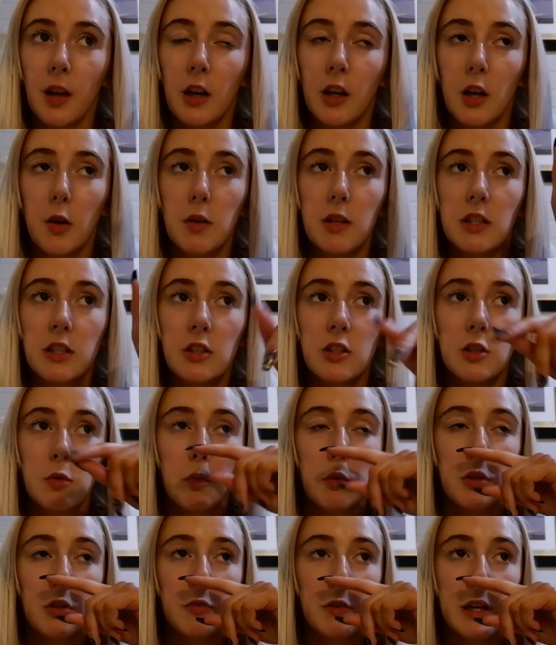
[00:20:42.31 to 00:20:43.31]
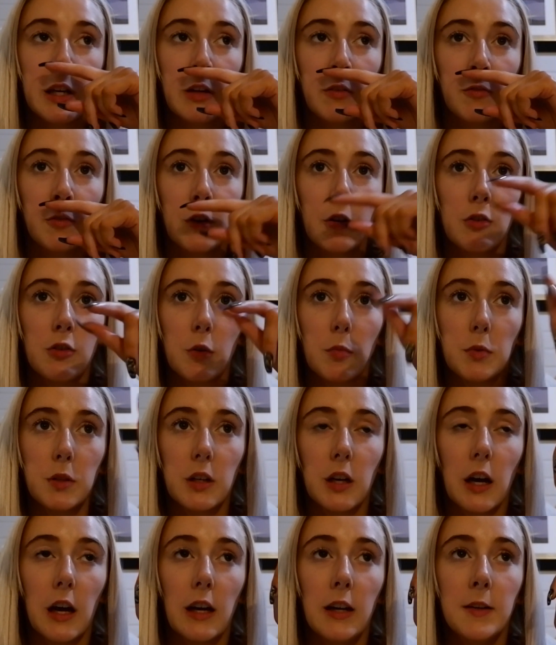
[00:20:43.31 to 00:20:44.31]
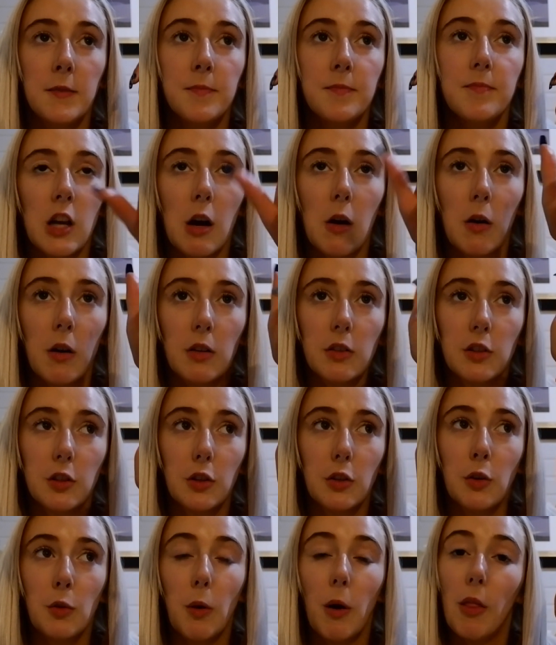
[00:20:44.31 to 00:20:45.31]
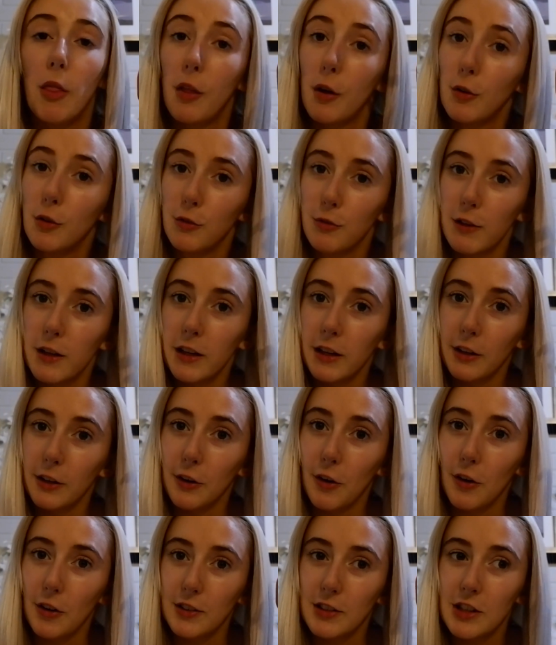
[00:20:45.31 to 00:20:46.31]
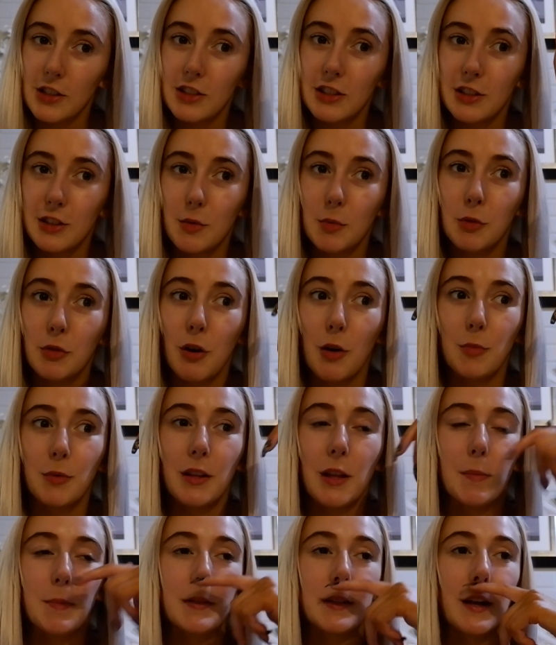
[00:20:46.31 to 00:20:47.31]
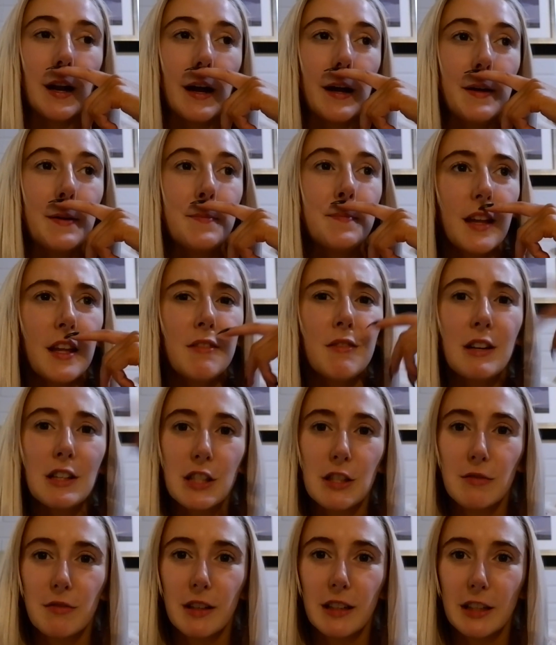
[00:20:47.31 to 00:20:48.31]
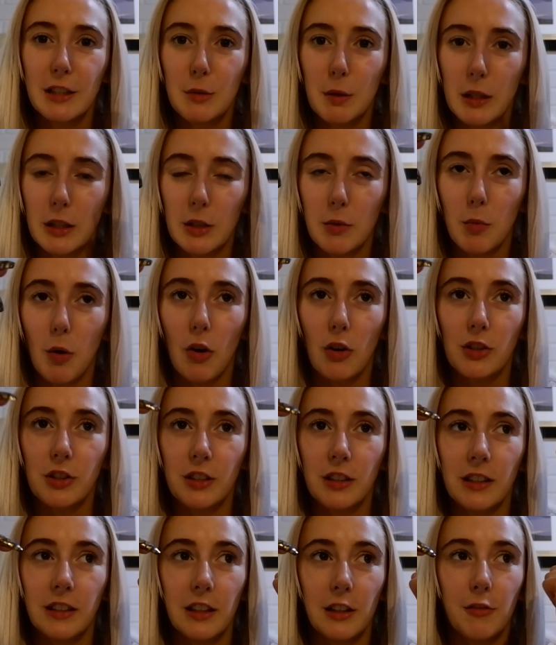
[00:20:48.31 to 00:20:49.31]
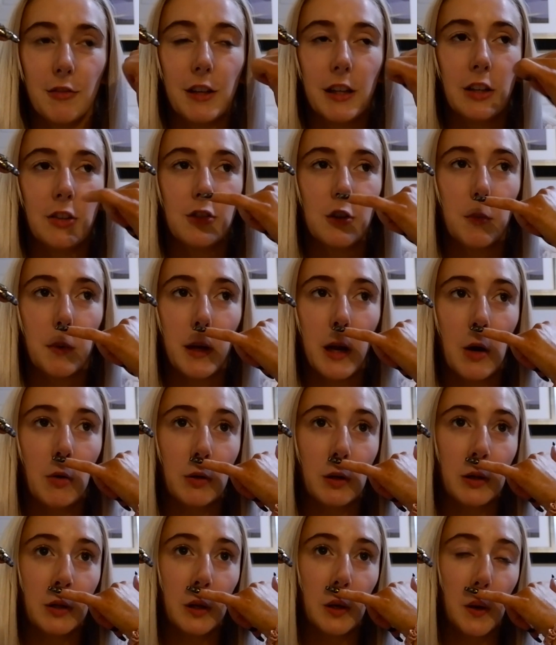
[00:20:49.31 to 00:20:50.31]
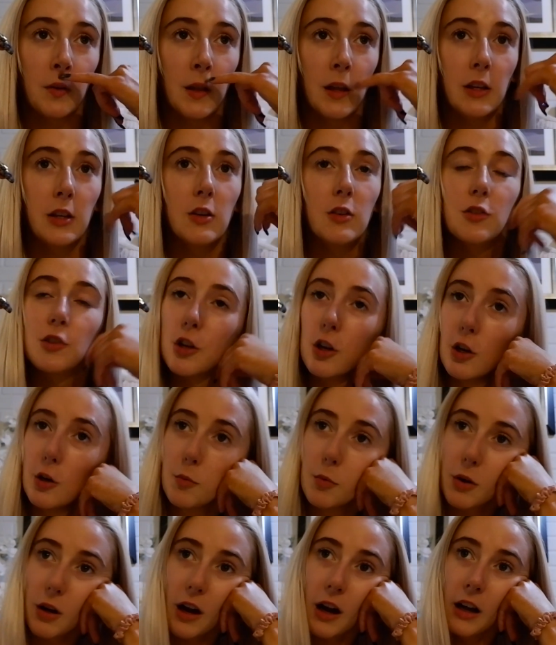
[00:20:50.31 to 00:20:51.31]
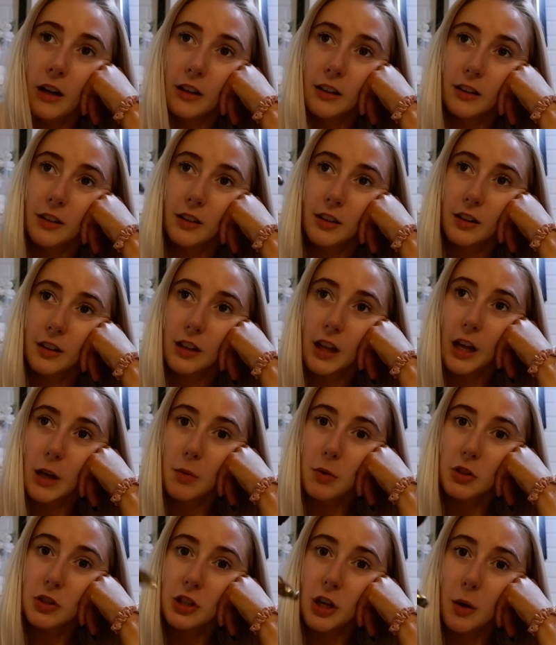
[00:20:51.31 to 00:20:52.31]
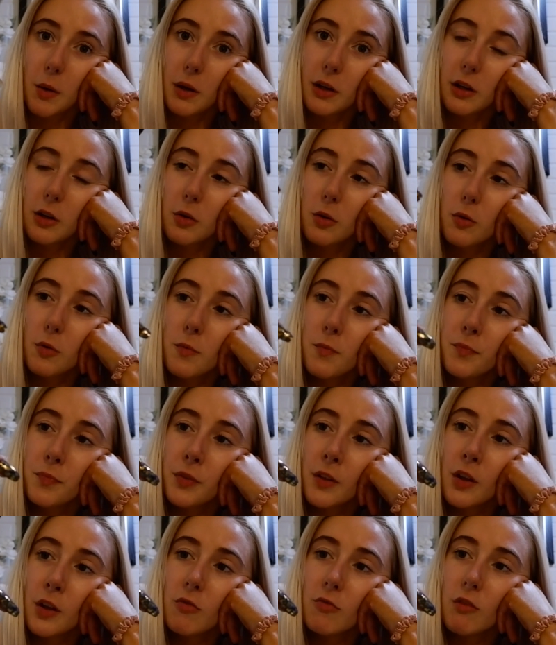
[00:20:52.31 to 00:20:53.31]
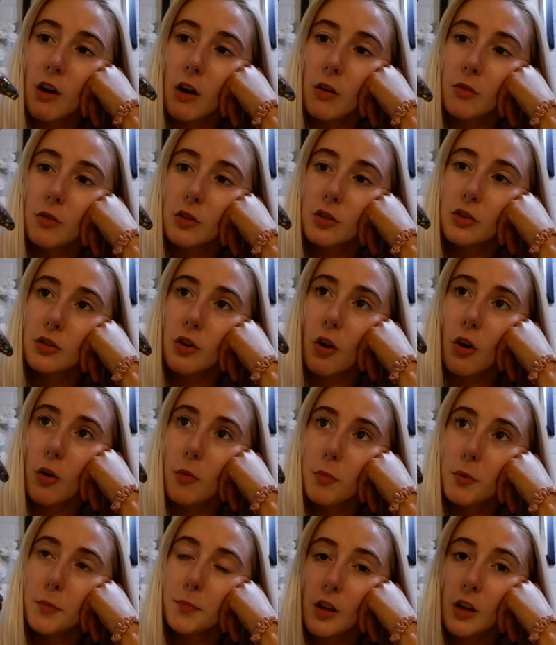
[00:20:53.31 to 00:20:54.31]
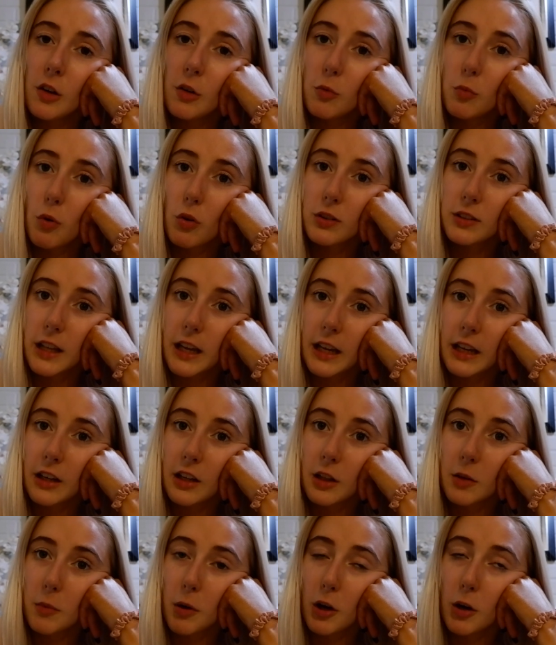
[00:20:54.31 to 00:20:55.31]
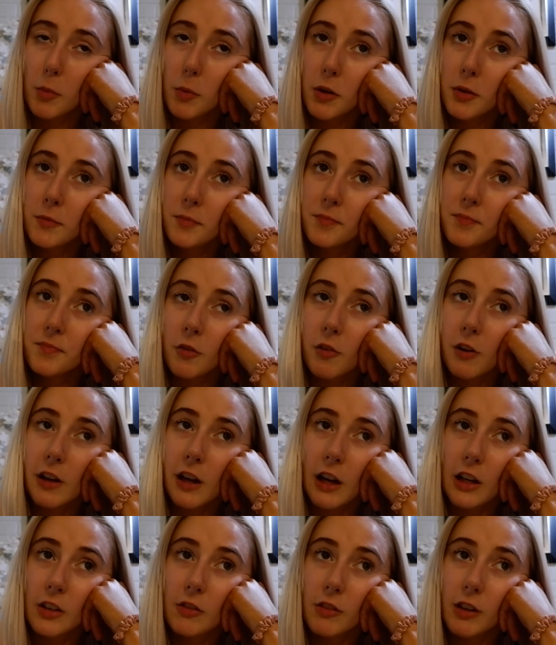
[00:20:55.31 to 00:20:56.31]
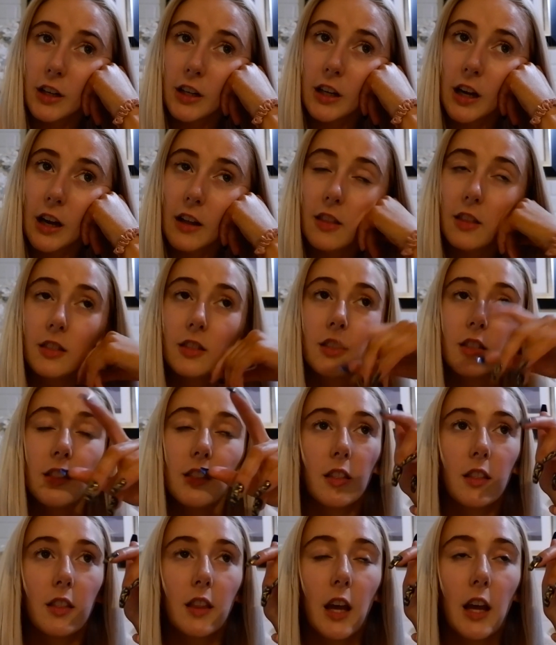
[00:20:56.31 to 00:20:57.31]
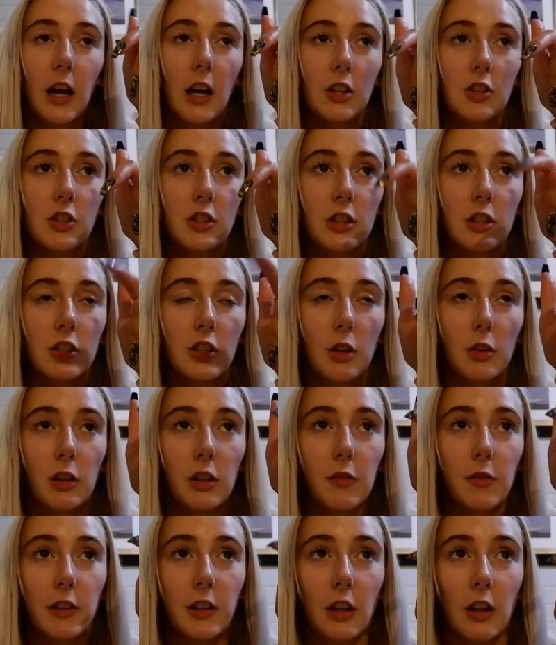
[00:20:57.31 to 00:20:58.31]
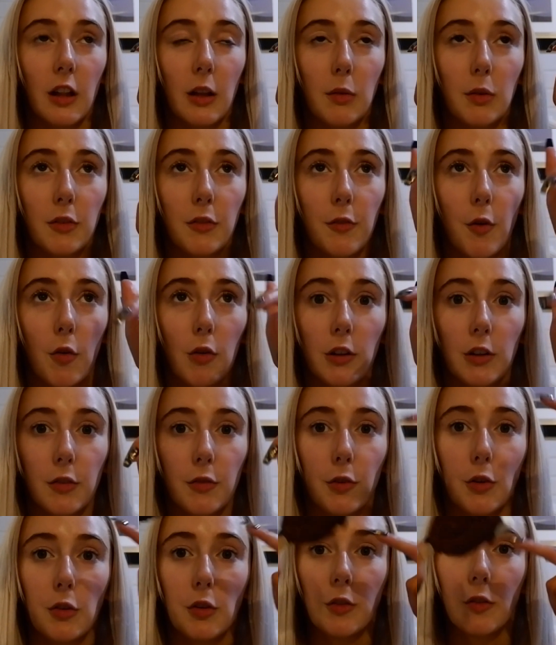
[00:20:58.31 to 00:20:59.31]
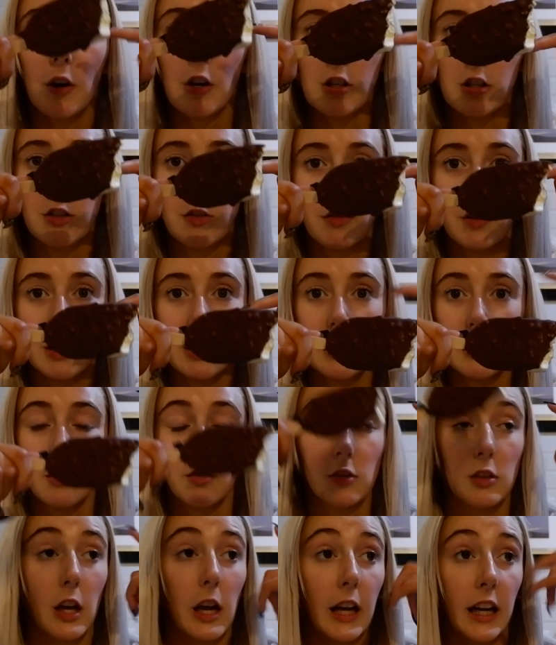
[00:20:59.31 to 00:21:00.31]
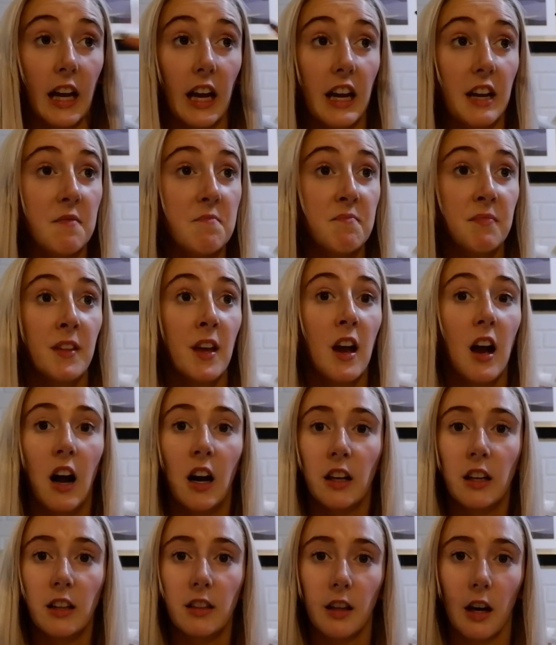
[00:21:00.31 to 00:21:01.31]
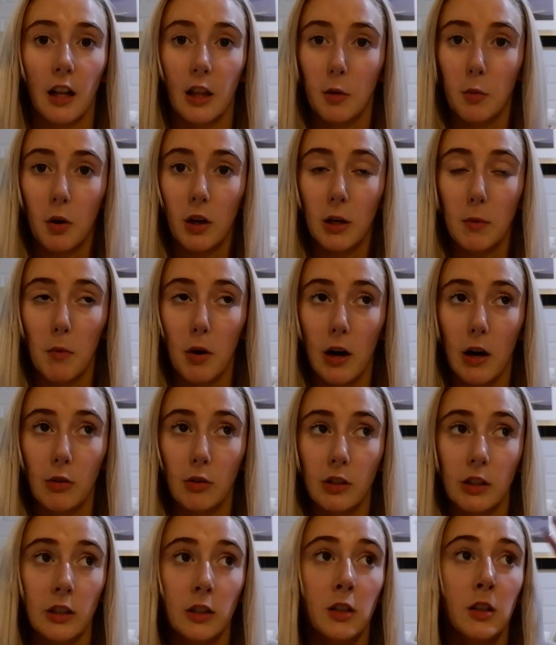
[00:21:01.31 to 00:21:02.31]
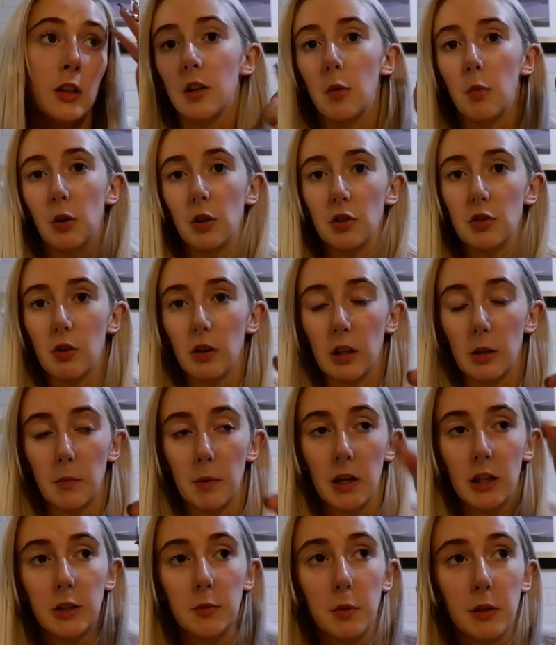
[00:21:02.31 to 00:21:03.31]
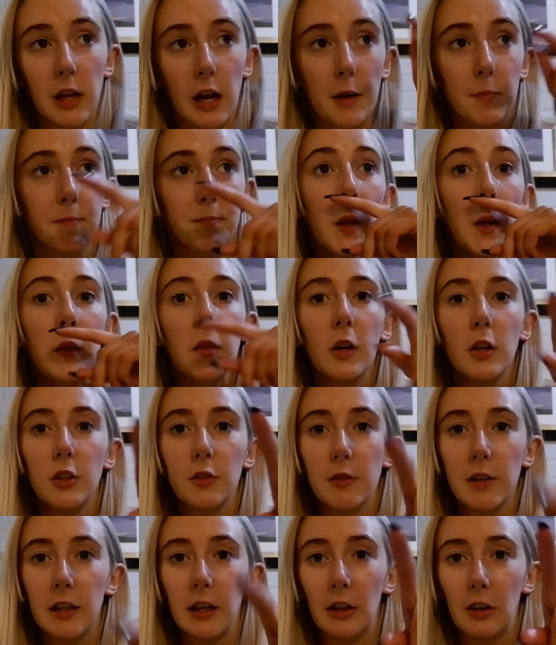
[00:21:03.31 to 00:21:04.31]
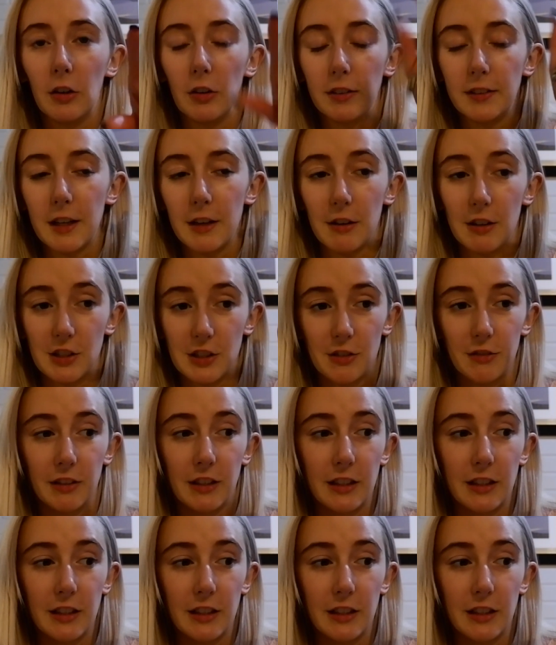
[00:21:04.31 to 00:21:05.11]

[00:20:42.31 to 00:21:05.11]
I noticed in someone's vegan food shop today, shout out to those vegan guys, I actually subscribed to them today. It's actually really sweet to watch, and they did a vegan shop in Aldi on their YouTube, and they were showing you around the shop what's in at the moment for Veganuary, and they actually showed in the video that there was Forest Fruits version of these. I was like, okay, I need that, the one in my Aldi. So I want to try them next. But yeah, those vegan guys, they're actually